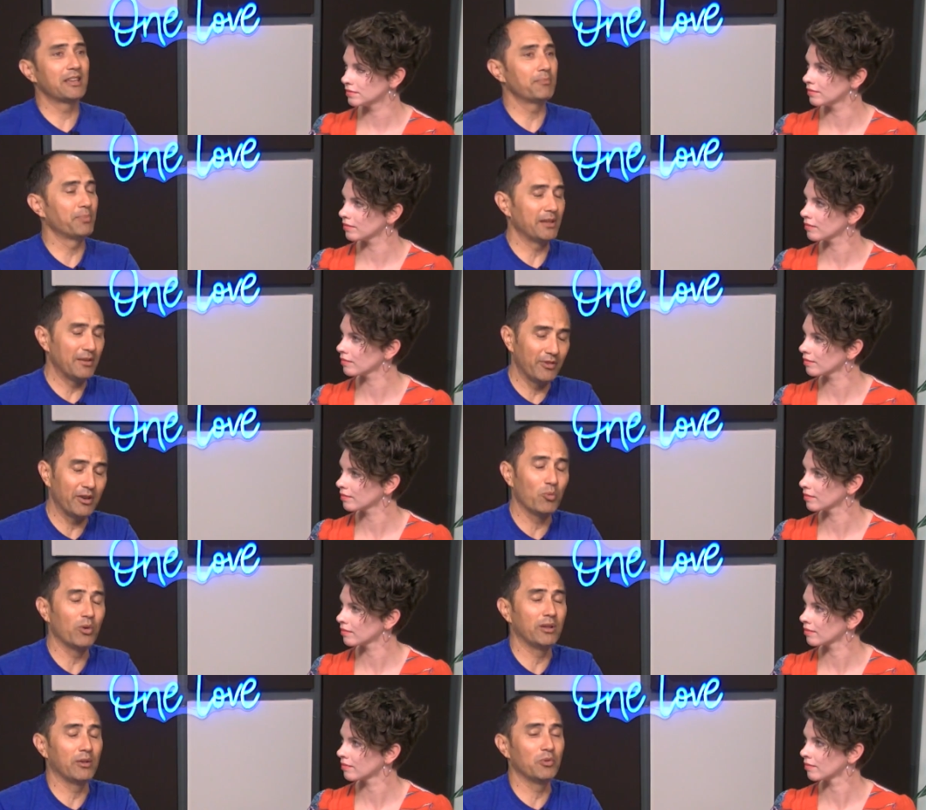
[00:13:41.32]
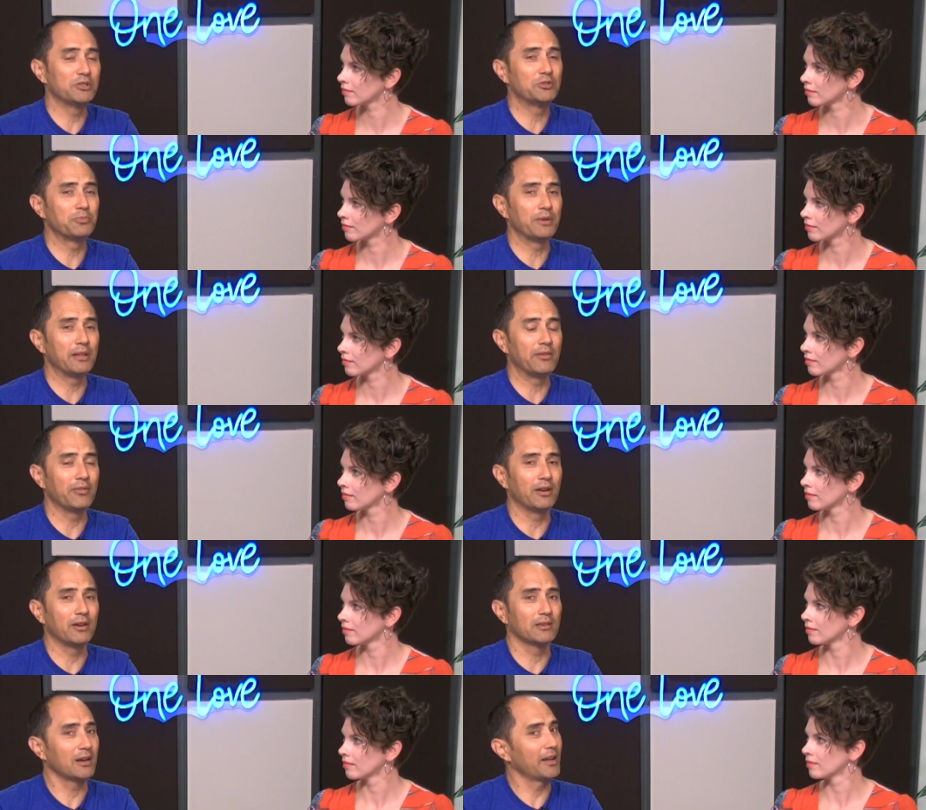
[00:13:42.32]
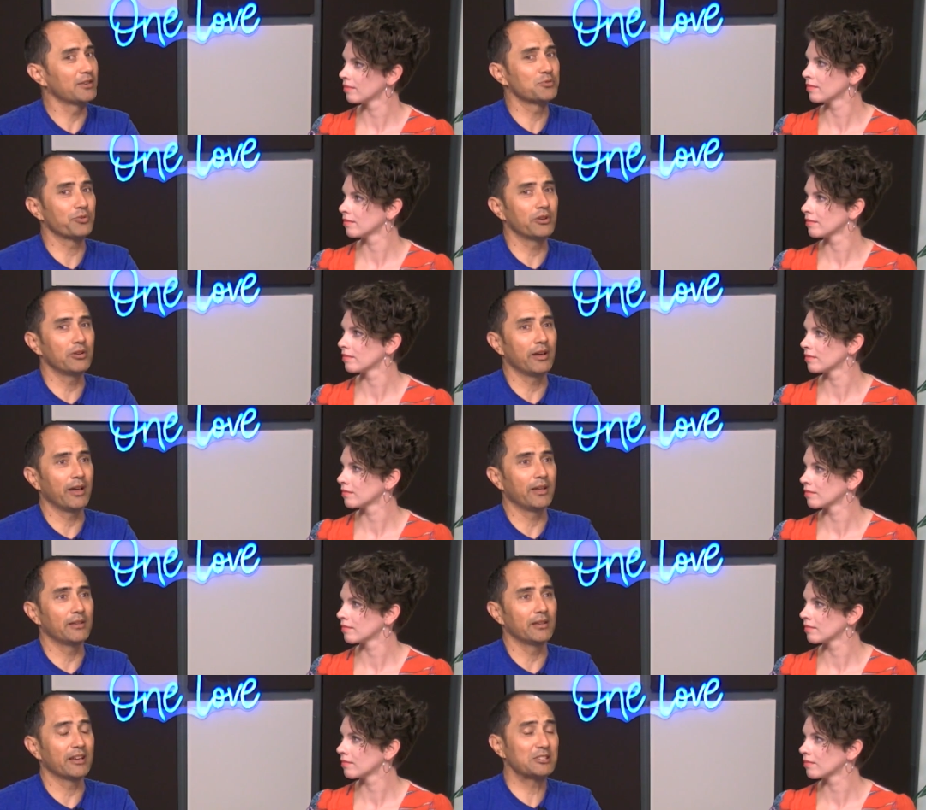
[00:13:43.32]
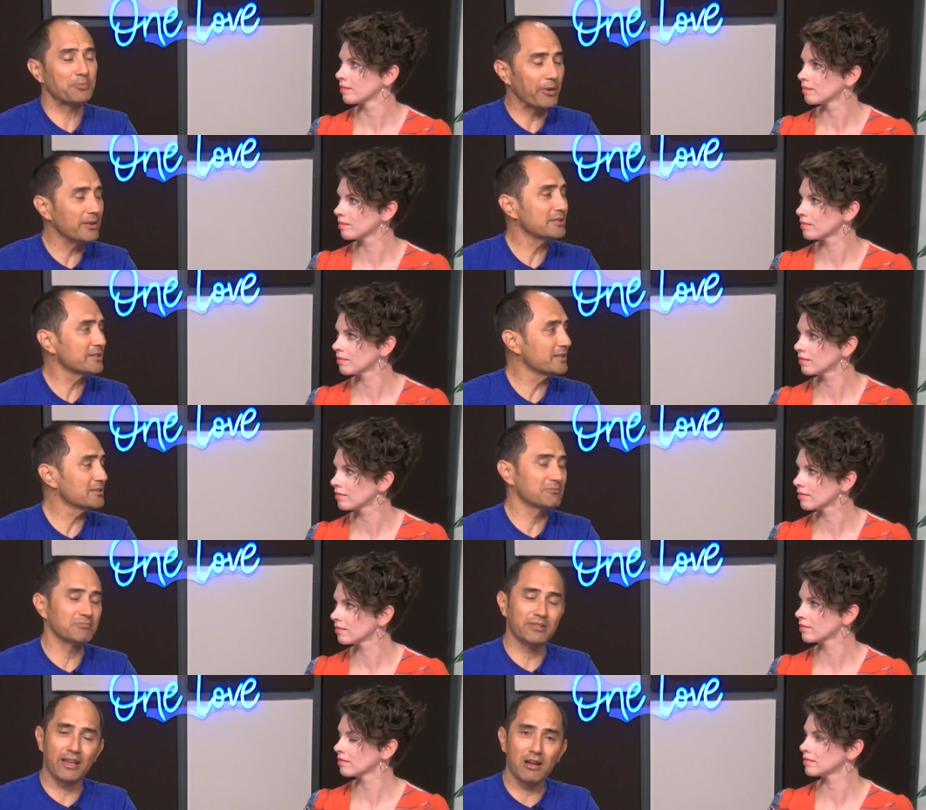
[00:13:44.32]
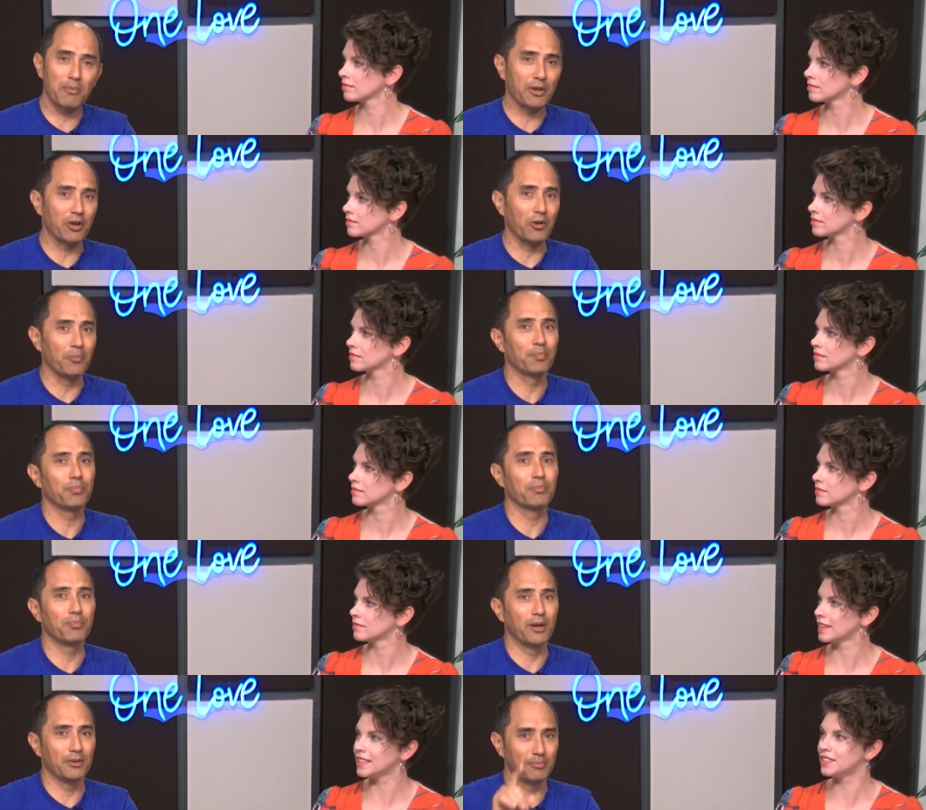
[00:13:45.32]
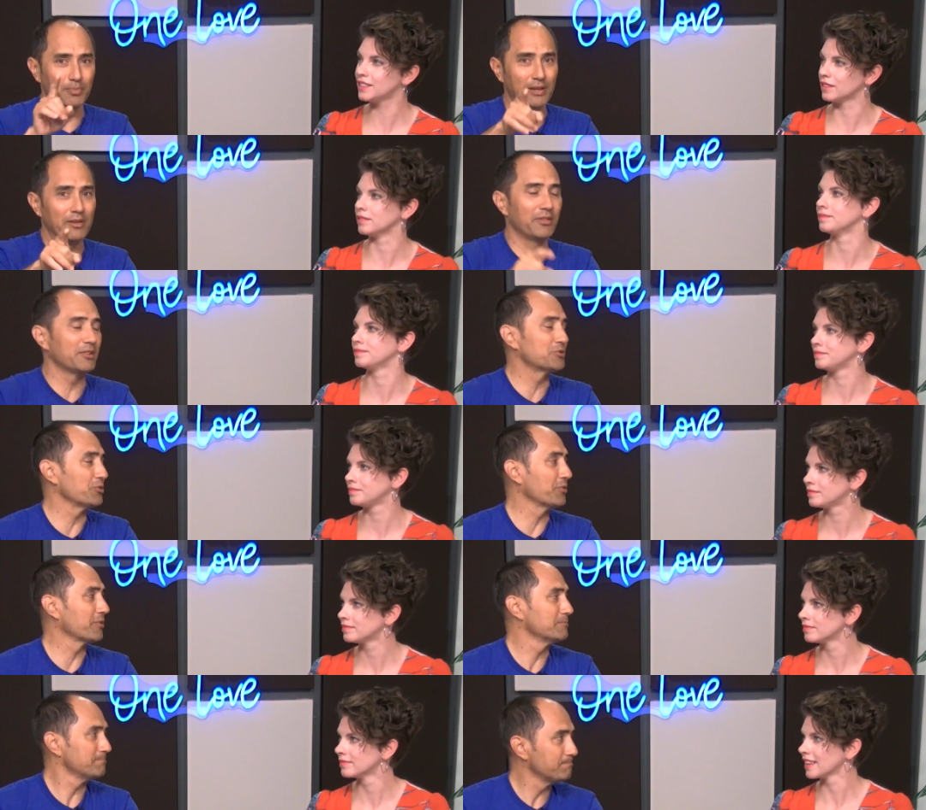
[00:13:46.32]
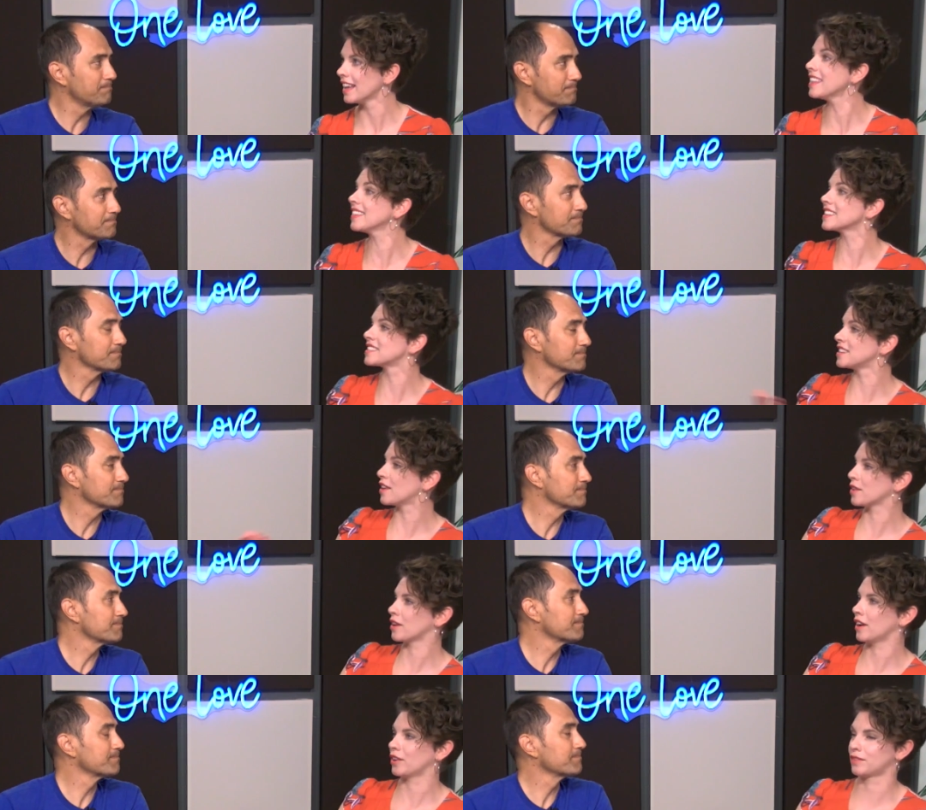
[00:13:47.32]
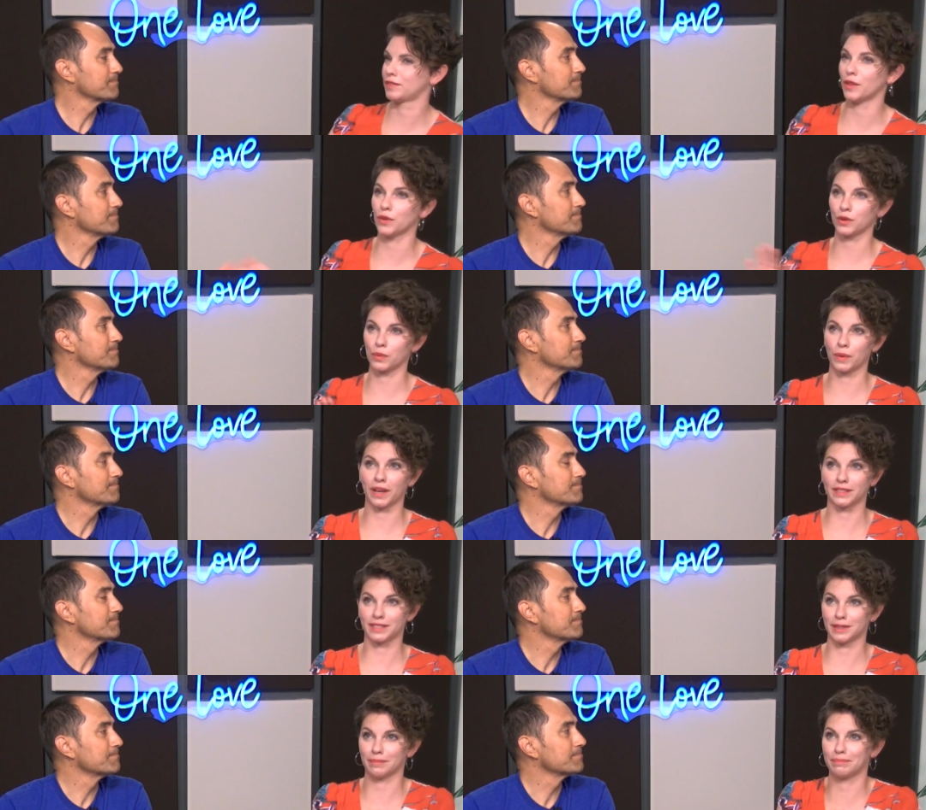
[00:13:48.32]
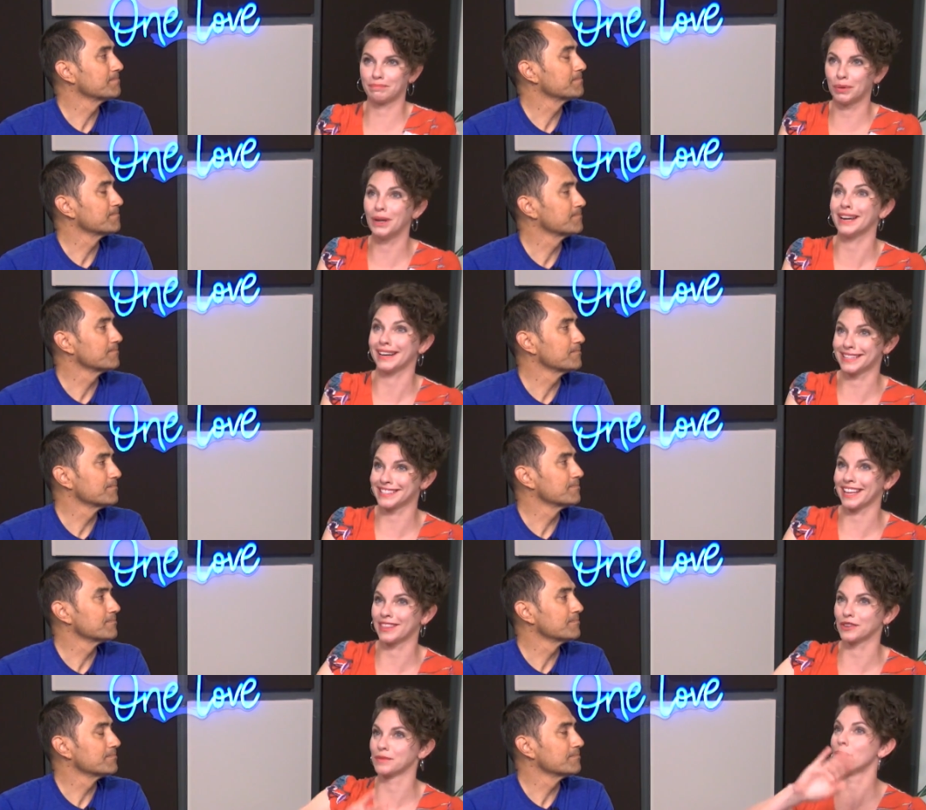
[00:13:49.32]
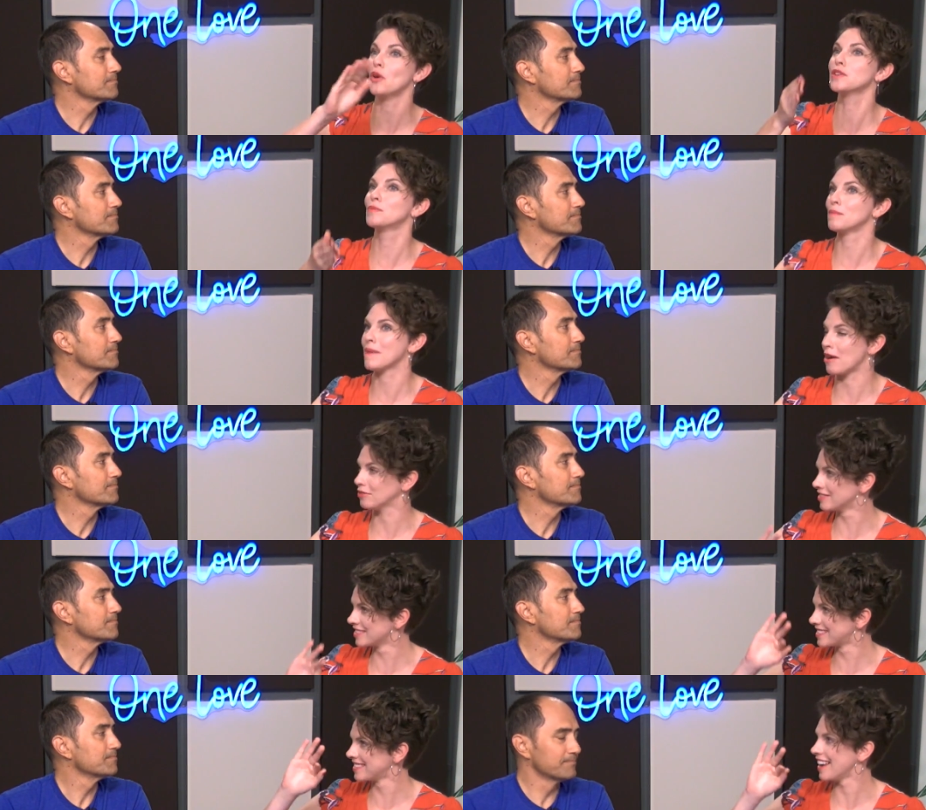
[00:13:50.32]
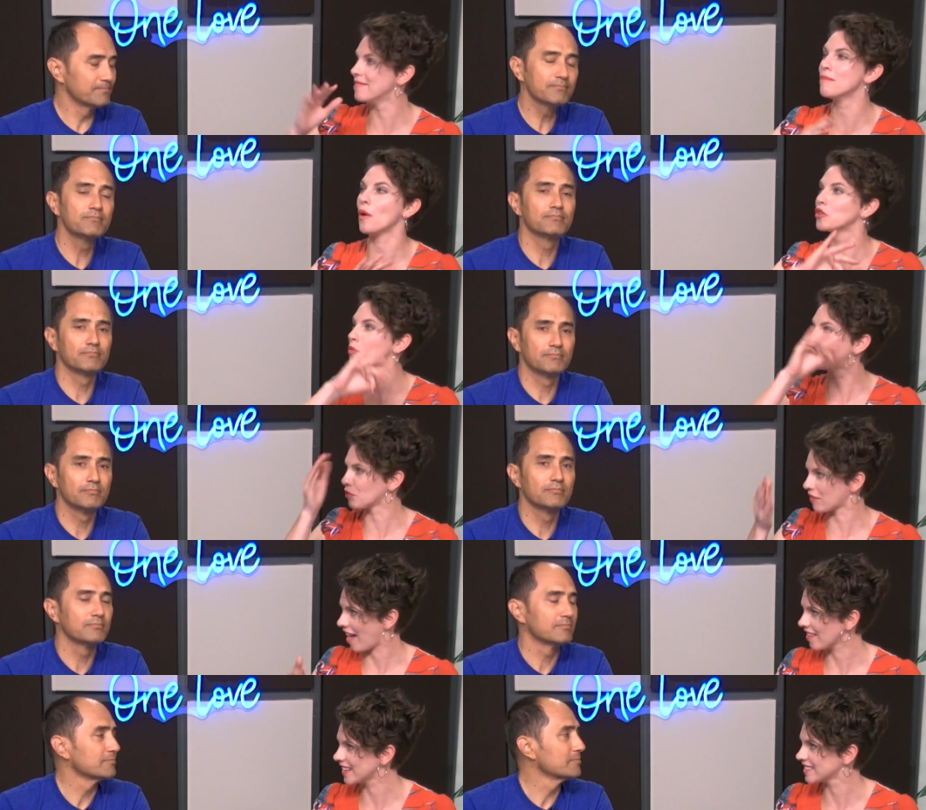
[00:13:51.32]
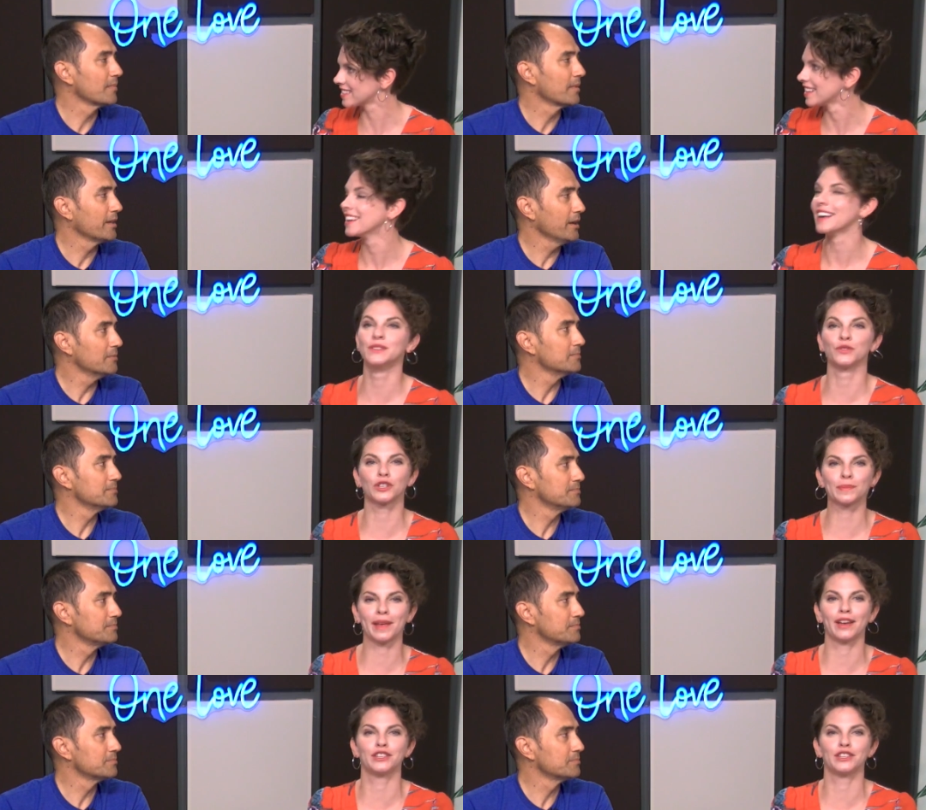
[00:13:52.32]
Speaker 1: believing in what, in what you believe. Uh, God is real, and experiences, they come and go, but believe in the truth.
Speaker 2: I think that's another another good way to put it is like there's multiple mountains mm -hmm. and mm-hmm. multiple valleys. Yeah. And so just because